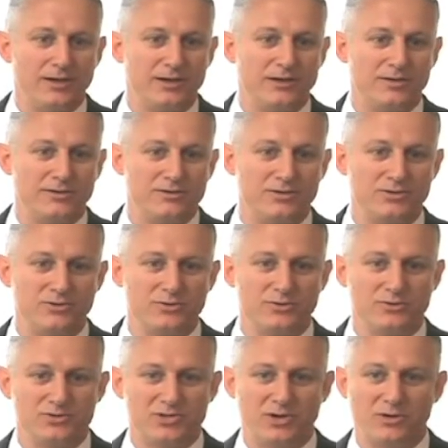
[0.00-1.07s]
to
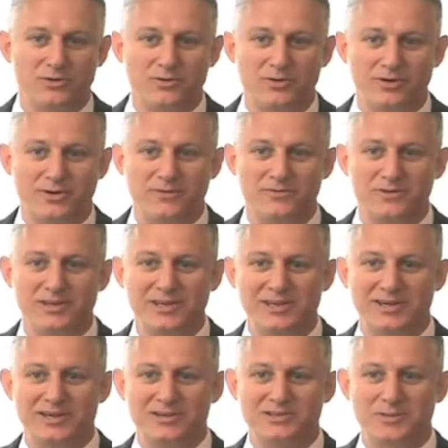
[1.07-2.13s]
show hopefully
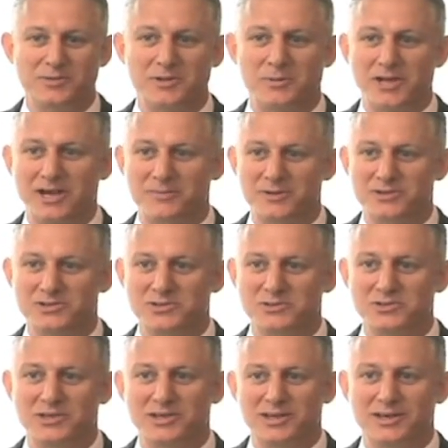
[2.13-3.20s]
some of the blockbusters
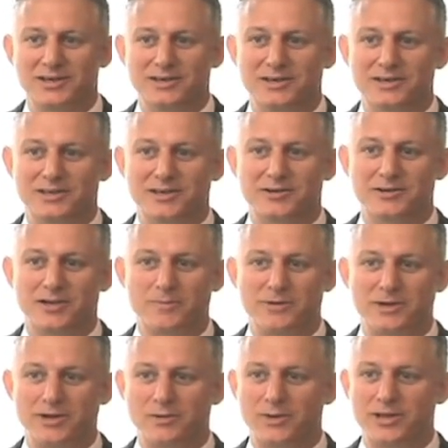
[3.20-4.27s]
that are coming
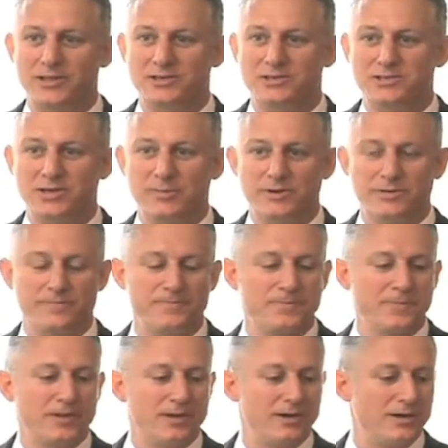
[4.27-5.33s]
our way this summer.
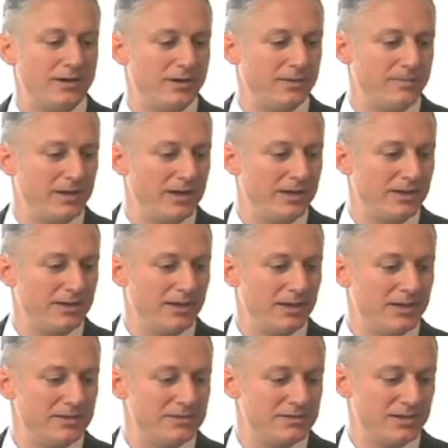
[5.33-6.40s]
And
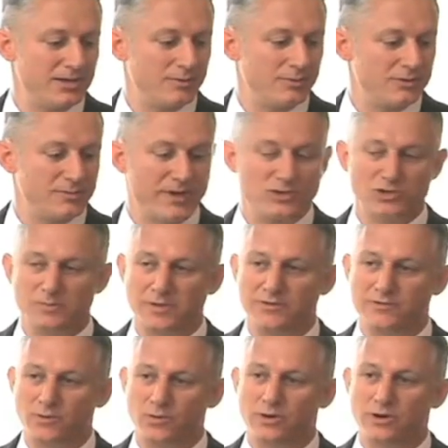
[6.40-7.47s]
as was mentioned
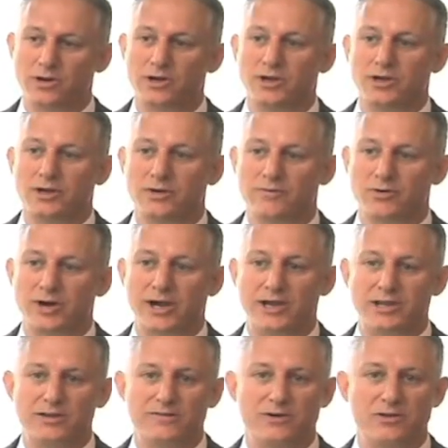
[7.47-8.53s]
before, a variety
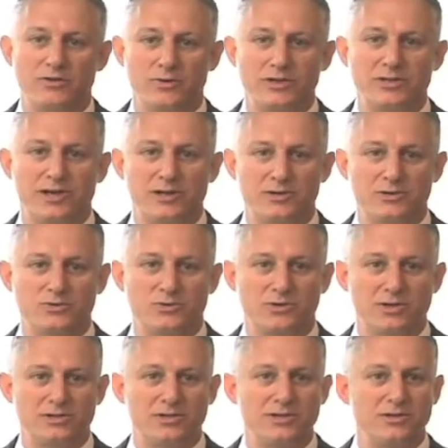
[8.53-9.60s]
of other retailers will
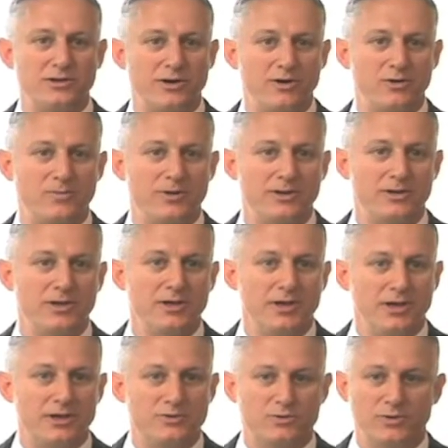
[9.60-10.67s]
continue to open
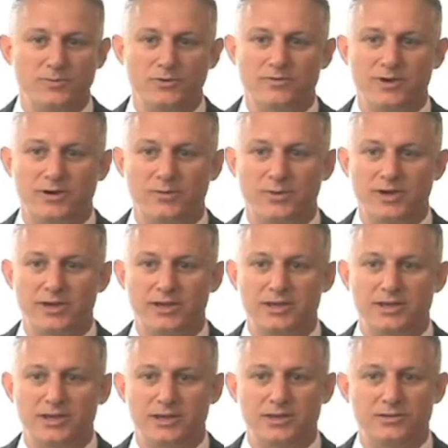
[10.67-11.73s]
as we move our way
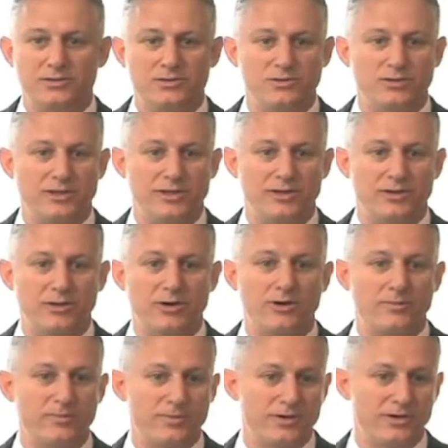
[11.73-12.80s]
into the autumn
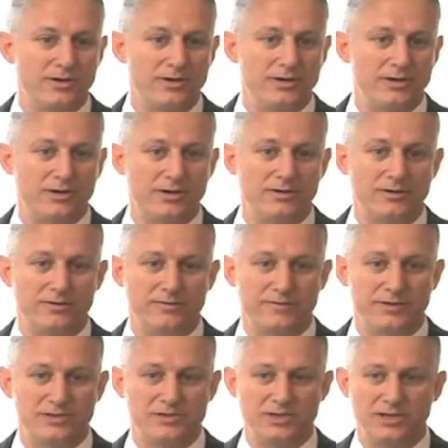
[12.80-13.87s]
of
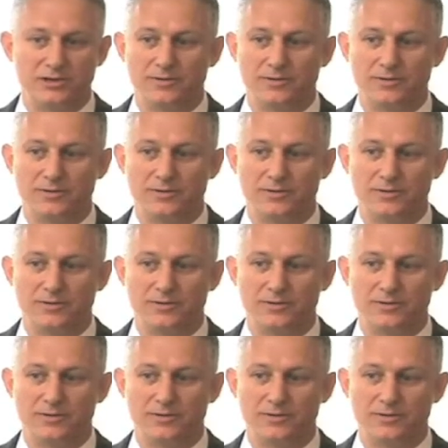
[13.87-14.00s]
this year.